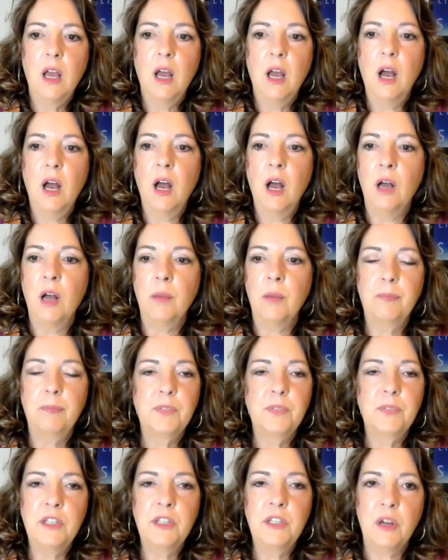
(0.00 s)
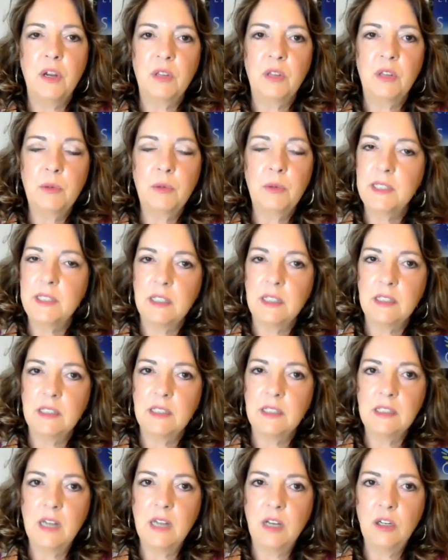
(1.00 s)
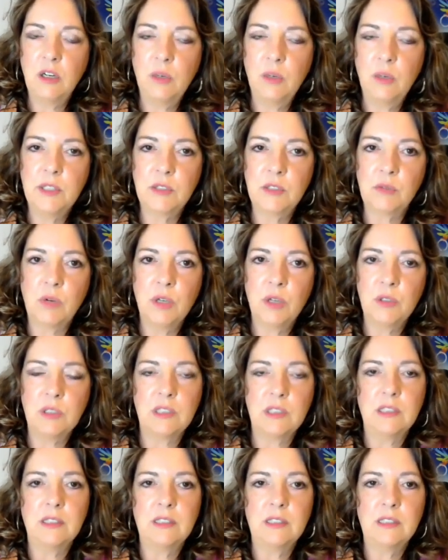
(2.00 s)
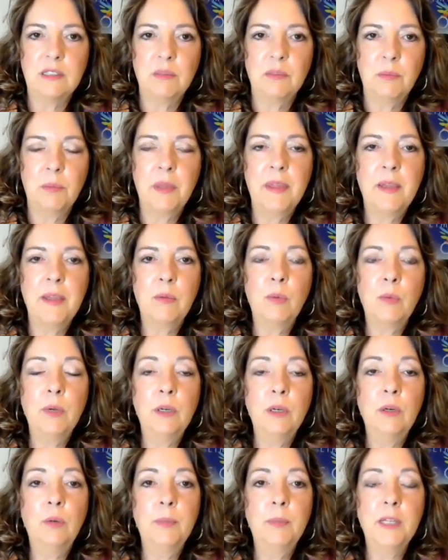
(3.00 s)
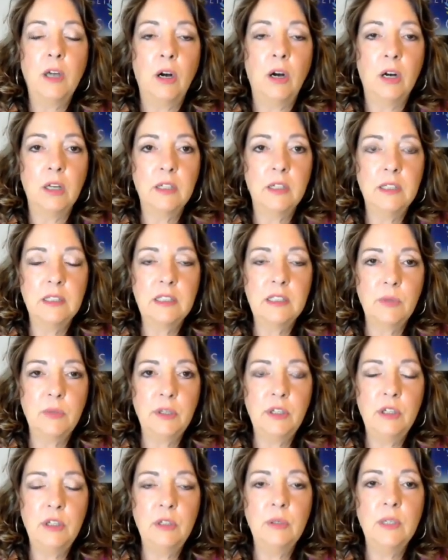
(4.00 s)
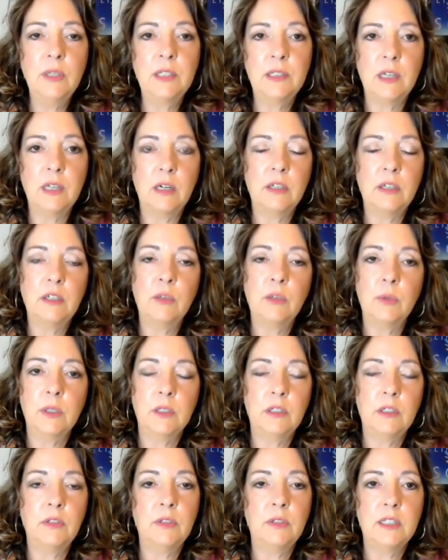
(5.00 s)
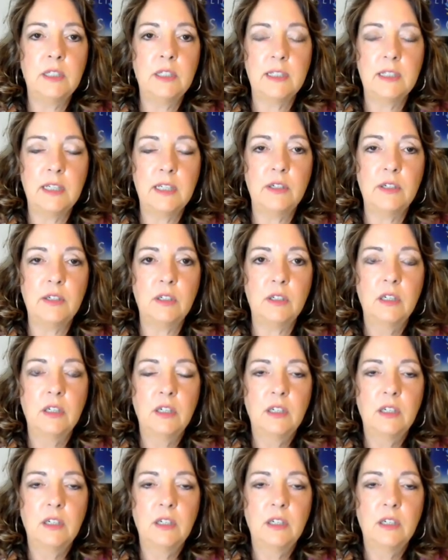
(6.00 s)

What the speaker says: Like we said, it's not always roses, but they will be honest with you and tell you what you need to hear.